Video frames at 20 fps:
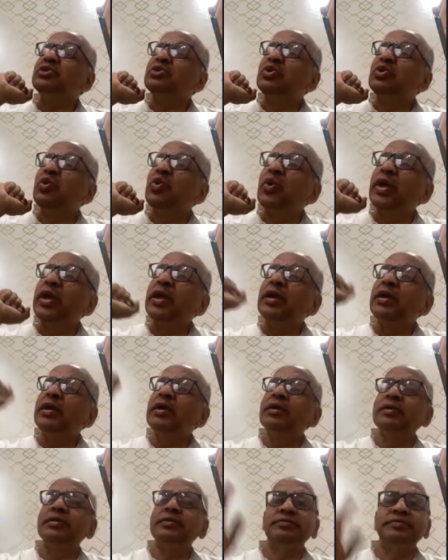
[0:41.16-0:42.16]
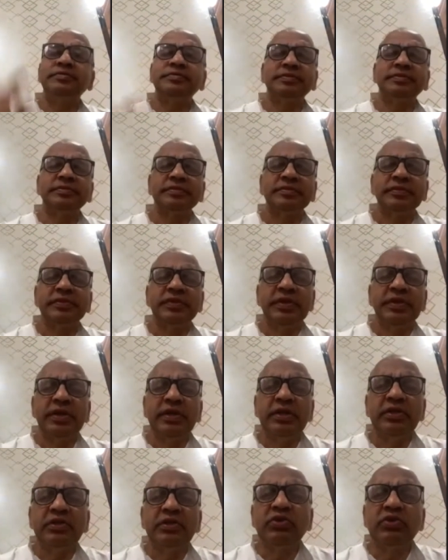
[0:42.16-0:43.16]
throwing.
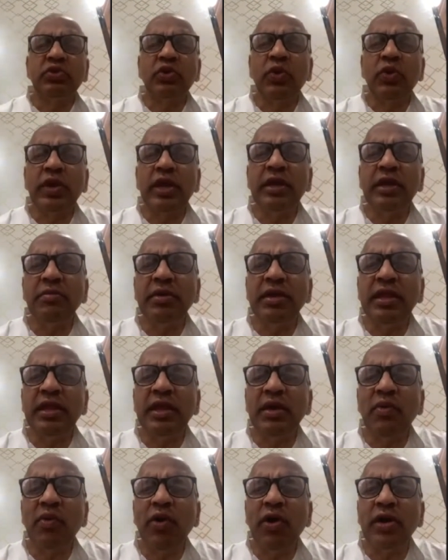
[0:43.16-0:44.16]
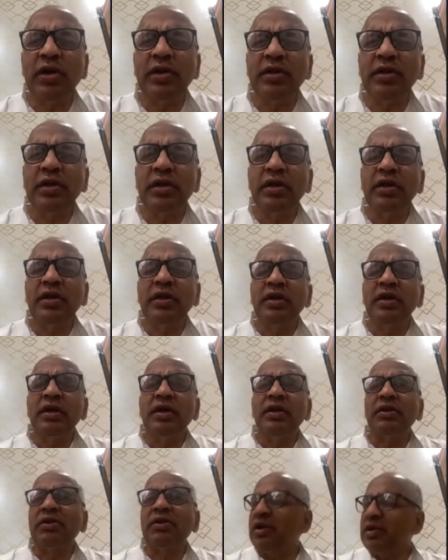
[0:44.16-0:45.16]
Throwing meaning what?
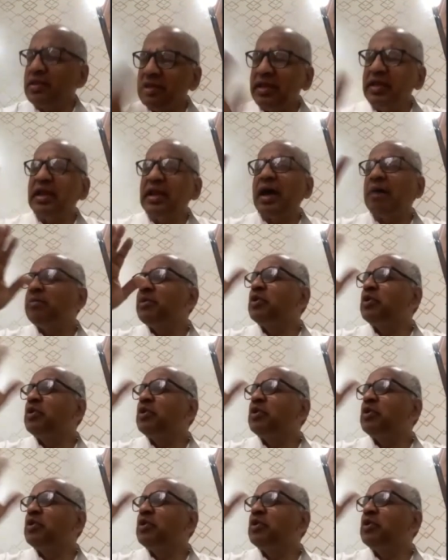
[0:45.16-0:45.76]
Not the Nama